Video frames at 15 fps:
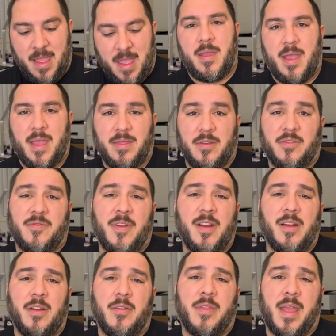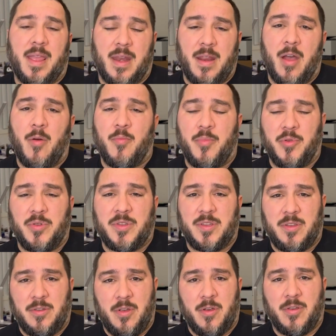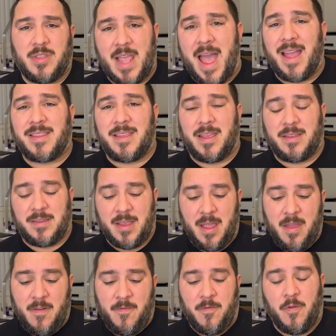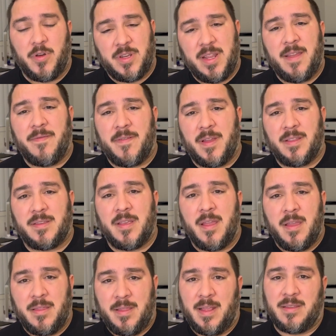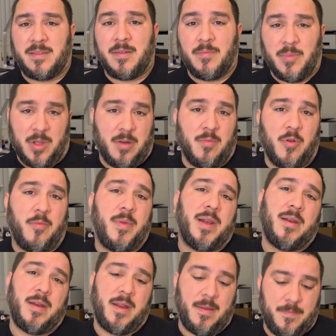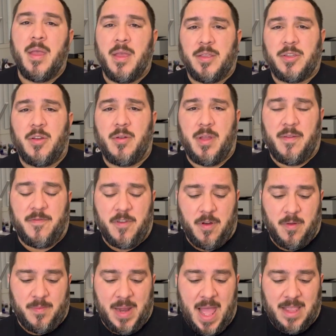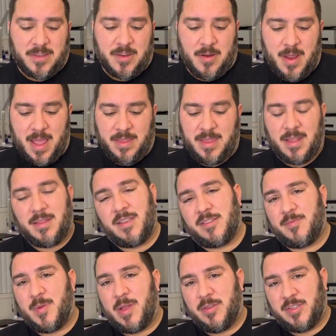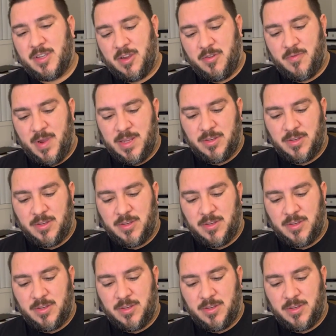and there's very little that can help boost your tactics for defense than some good mobility. So if you're a blaster, I think this spell is a great